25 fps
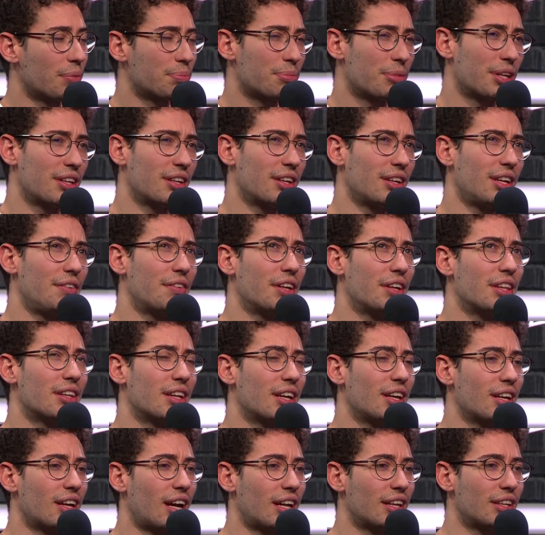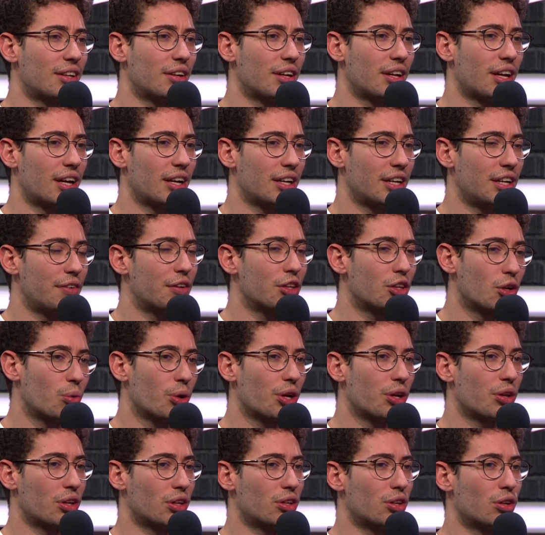But even then, even though
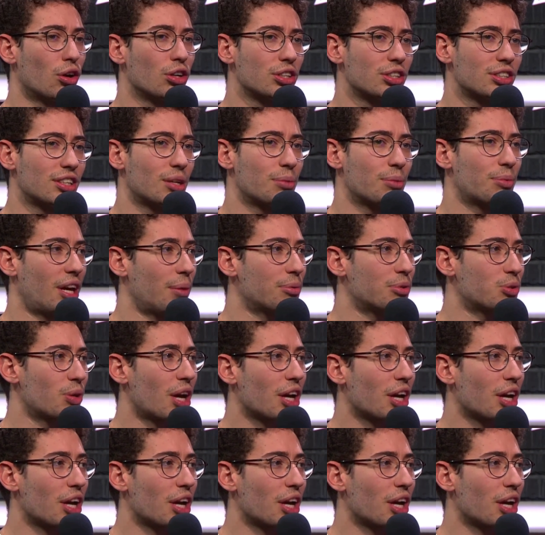we lost some games,